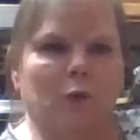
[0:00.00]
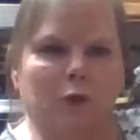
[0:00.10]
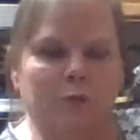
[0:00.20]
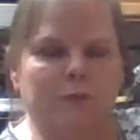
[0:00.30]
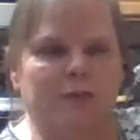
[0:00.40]

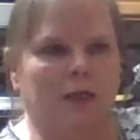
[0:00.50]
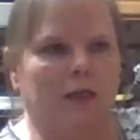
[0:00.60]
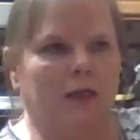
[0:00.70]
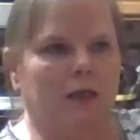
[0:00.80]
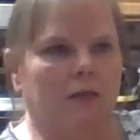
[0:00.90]
herbs,
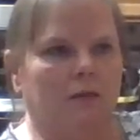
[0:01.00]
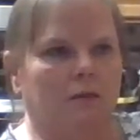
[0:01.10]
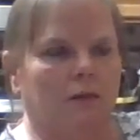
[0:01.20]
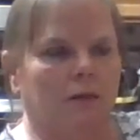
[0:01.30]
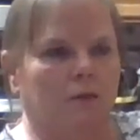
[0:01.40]
and I
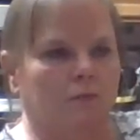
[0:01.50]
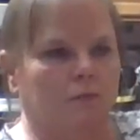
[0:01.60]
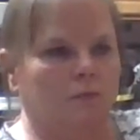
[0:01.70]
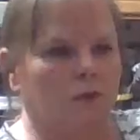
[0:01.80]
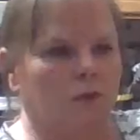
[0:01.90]

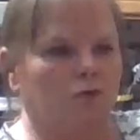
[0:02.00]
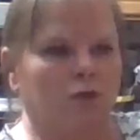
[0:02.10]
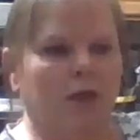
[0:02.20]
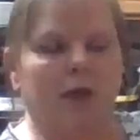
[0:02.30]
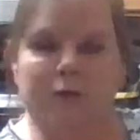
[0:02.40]

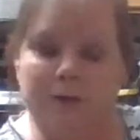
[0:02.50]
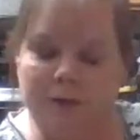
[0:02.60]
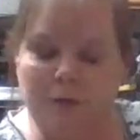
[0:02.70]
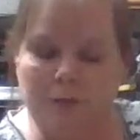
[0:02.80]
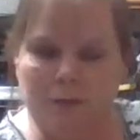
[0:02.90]
dehydrate
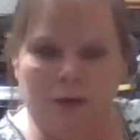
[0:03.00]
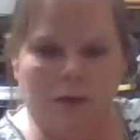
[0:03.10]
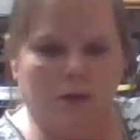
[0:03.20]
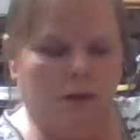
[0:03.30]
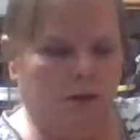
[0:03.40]
them.
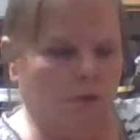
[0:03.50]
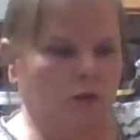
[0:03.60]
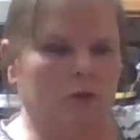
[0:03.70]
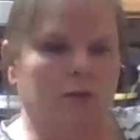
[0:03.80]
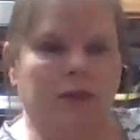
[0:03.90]

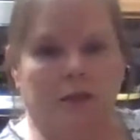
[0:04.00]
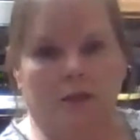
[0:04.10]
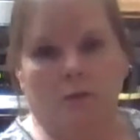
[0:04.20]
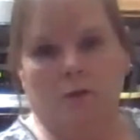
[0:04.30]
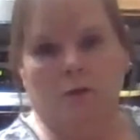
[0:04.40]
Usually I get
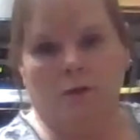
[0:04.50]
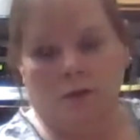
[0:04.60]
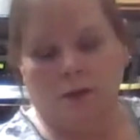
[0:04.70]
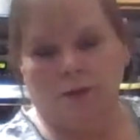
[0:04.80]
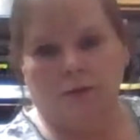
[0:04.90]
them when they're on
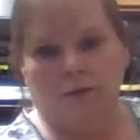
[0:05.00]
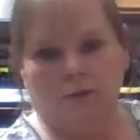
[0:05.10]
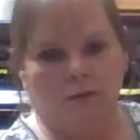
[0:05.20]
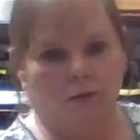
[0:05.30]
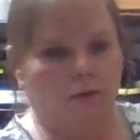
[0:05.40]
clearance
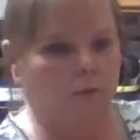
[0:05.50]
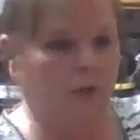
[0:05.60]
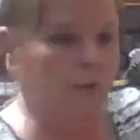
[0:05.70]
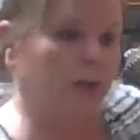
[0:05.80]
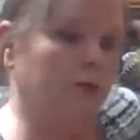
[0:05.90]
so that I'm
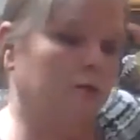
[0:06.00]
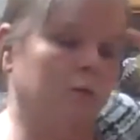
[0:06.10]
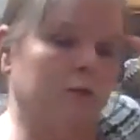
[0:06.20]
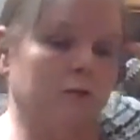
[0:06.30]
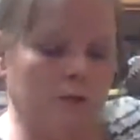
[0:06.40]
not paying so
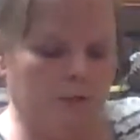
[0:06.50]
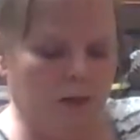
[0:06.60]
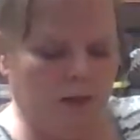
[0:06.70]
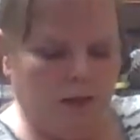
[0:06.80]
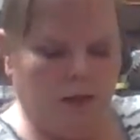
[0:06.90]
much for them.
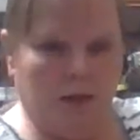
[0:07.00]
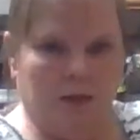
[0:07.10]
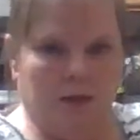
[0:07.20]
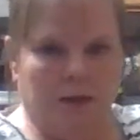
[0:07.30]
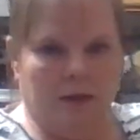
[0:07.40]
And
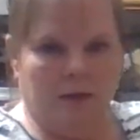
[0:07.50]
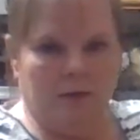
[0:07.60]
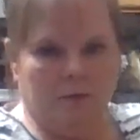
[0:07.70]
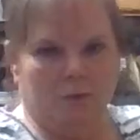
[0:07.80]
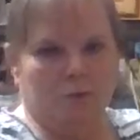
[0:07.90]
then I
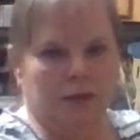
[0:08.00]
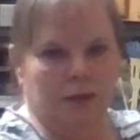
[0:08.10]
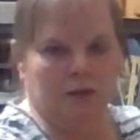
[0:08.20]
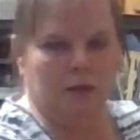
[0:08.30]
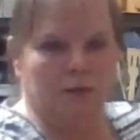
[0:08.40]
have
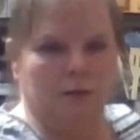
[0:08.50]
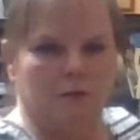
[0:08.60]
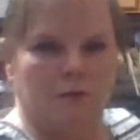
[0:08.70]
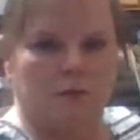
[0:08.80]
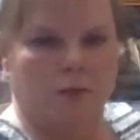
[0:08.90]
great
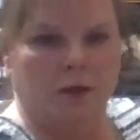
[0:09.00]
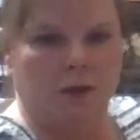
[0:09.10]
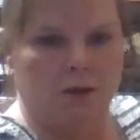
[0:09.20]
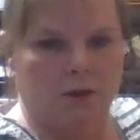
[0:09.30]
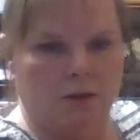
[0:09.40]

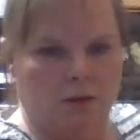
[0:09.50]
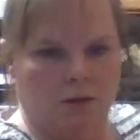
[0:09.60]
fresh